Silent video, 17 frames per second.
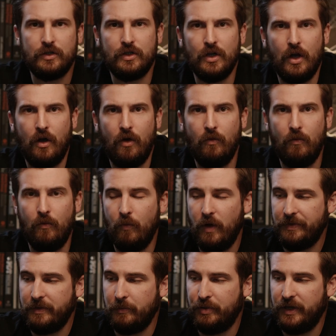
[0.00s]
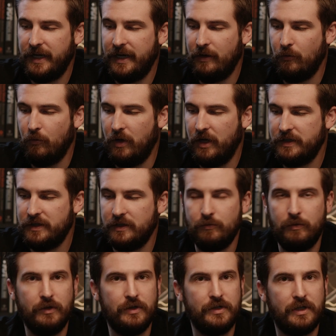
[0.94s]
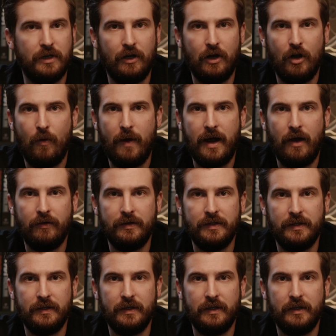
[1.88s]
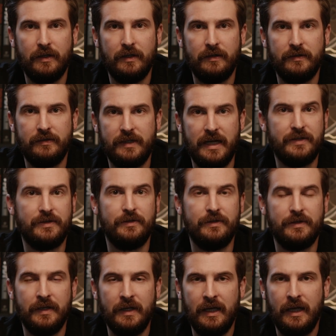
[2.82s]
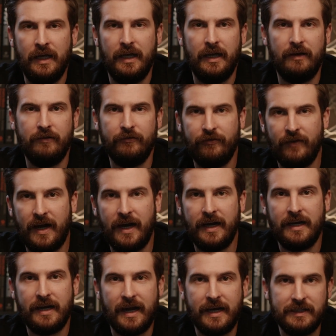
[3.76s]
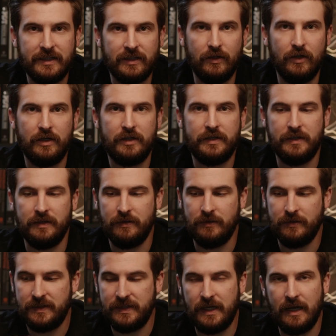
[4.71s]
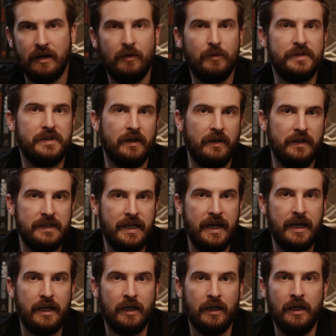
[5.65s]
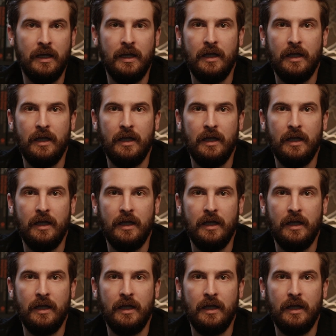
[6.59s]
So what the plan was is we were just going to go out into the desert and find nice looks, and Sienna was going to take